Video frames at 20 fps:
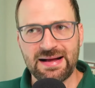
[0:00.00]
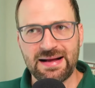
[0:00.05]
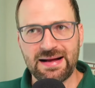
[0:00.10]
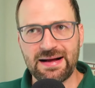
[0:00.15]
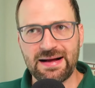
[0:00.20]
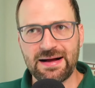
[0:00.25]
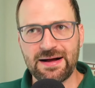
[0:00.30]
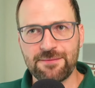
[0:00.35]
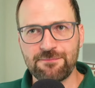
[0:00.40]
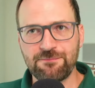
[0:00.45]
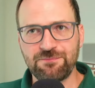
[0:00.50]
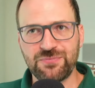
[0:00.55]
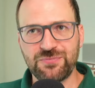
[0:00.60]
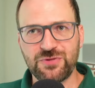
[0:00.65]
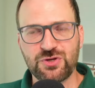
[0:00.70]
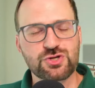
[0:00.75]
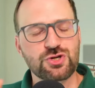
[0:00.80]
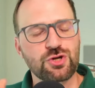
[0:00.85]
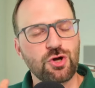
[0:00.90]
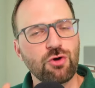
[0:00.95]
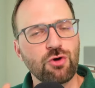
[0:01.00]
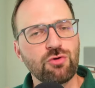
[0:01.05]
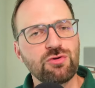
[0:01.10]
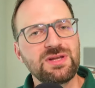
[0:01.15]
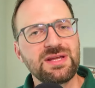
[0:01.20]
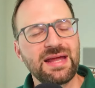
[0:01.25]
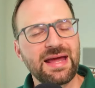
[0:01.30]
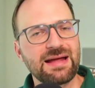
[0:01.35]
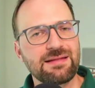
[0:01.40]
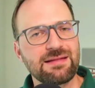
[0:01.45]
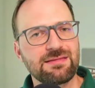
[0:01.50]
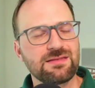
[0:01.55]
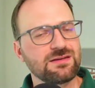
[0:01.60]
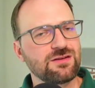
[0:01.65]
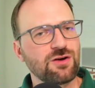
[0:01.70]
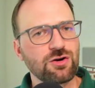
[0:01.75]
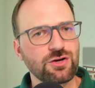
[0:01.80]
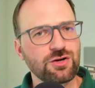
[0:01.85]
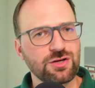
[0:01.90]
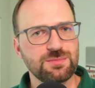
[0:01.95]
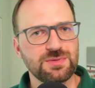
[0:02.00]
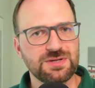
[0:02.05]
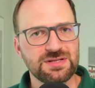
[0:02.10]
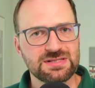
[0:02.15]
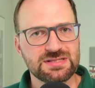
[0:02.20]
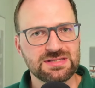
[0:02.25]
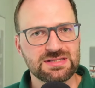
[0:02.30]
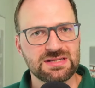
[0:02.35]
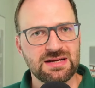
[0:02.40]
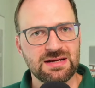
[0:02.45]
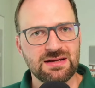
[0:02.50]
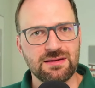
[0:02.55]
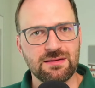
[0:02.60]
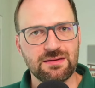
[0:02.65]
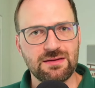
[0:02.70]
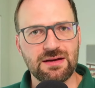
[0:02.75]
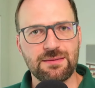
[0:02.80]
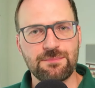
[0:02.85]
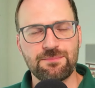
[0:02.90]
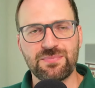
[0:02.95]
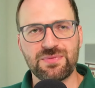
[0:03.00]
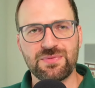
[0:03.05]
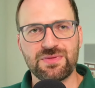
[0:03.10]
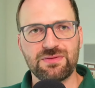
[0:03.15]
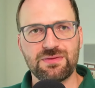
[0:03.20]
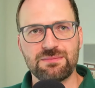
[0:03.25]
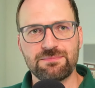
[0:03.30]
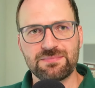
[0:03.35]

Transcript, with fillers: um, you should only add the documents um,